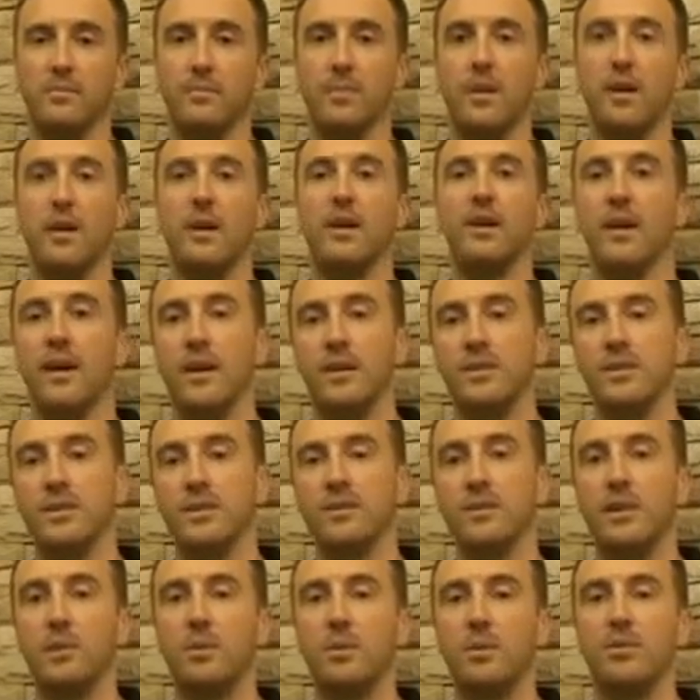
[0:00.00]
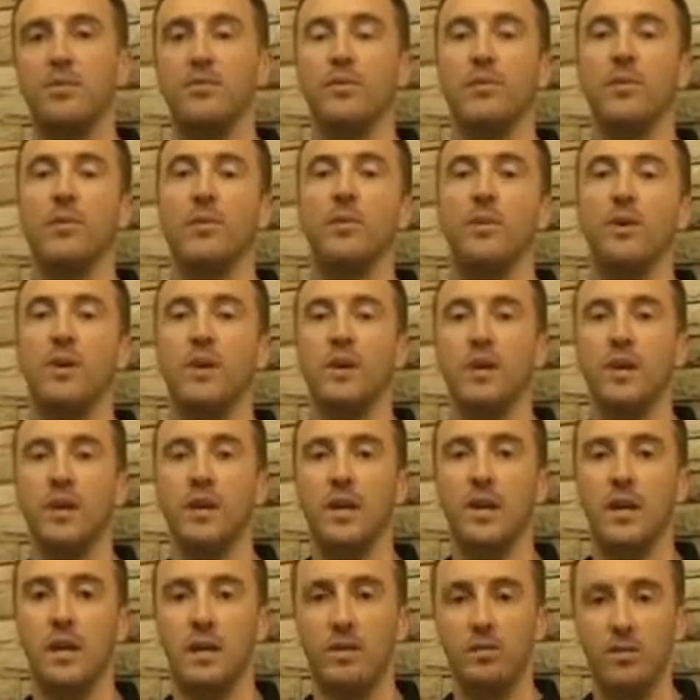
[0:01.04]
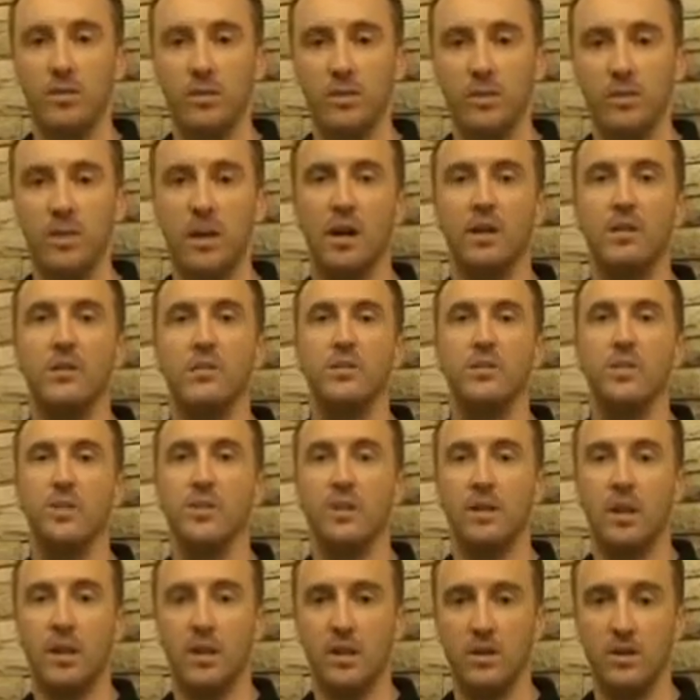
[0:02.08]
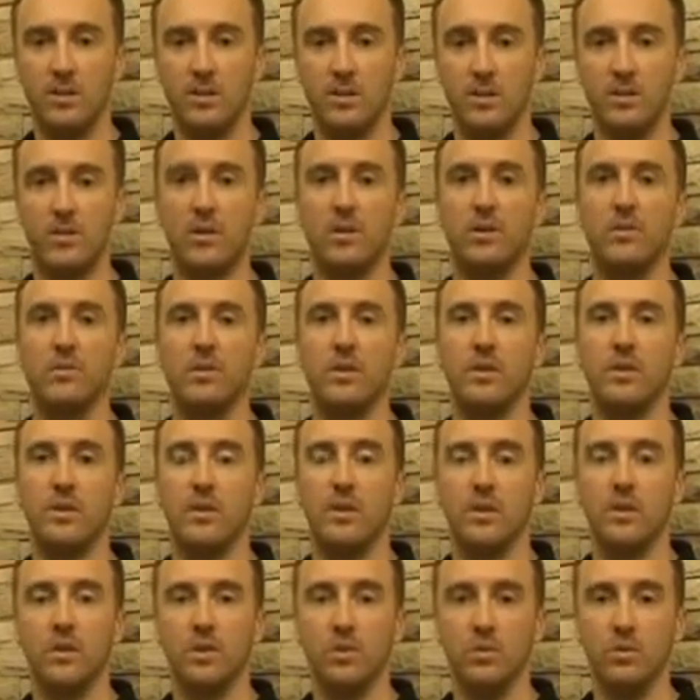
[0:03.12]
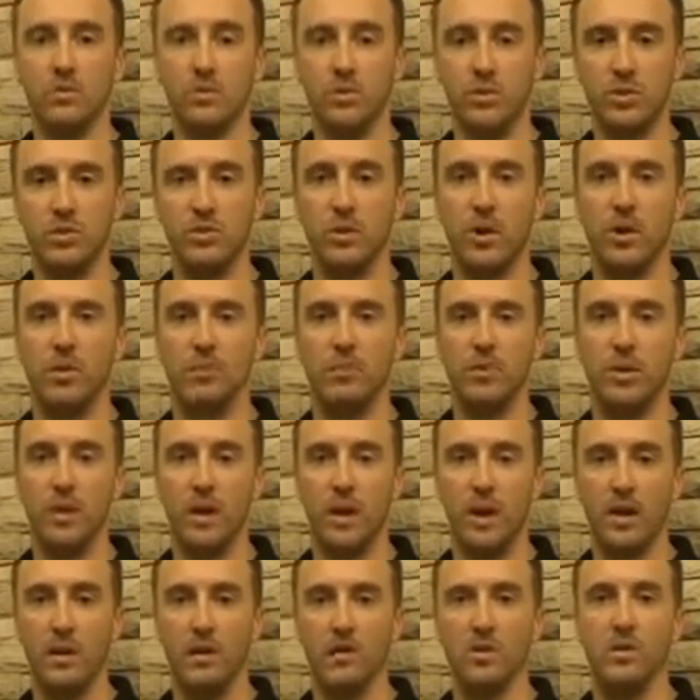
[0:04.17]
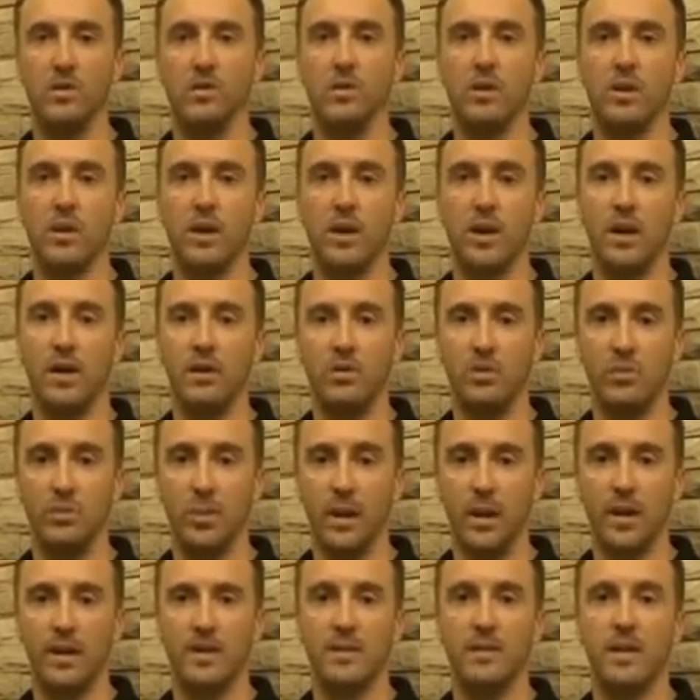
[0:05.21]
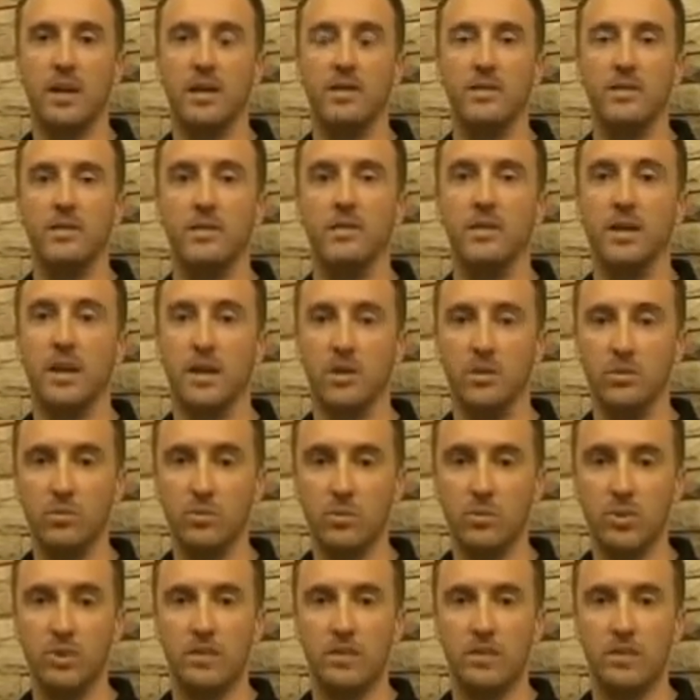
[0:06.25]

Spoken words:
But as I said before, if you're intelligent and you're observant, you will stop and look and you'll pay attention and you will